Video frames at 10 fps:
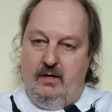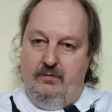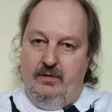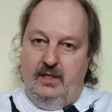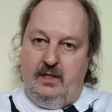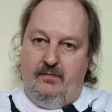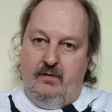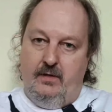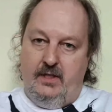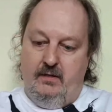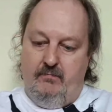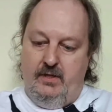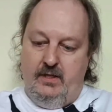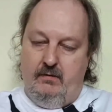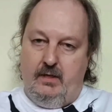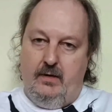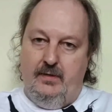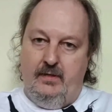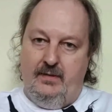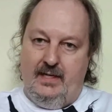on the disc for a certain reason. I'll go
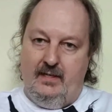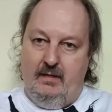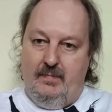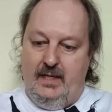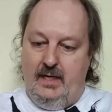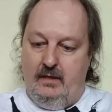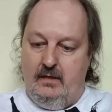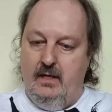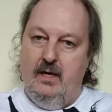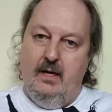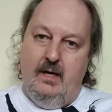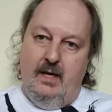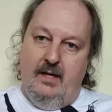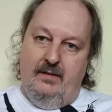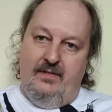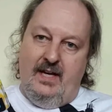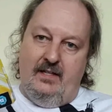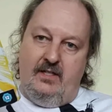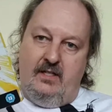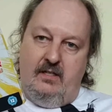into that in a minute.
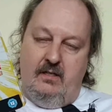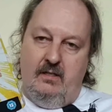That's